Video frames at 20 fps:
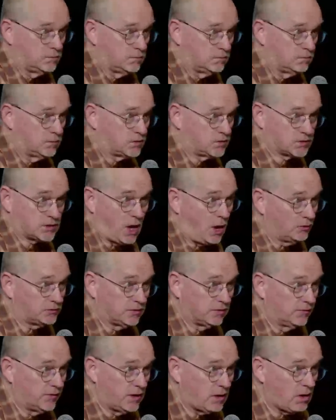Salt
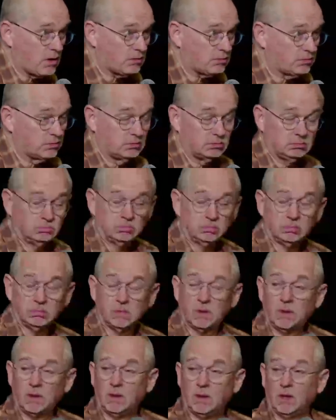of the earth.
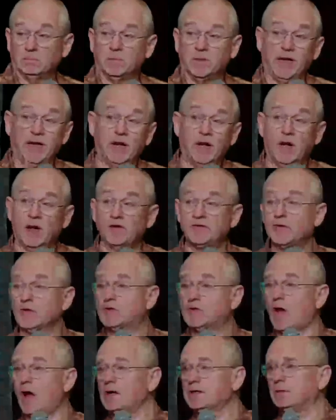But he also
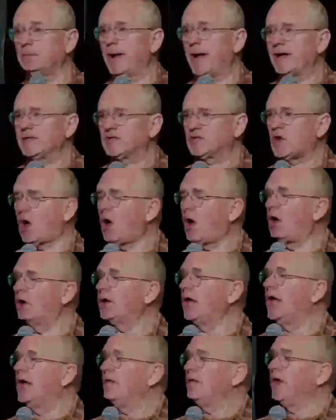talked about salt,
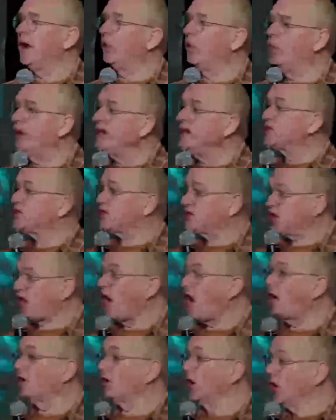that when
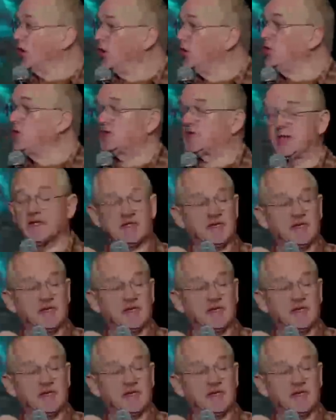salt loses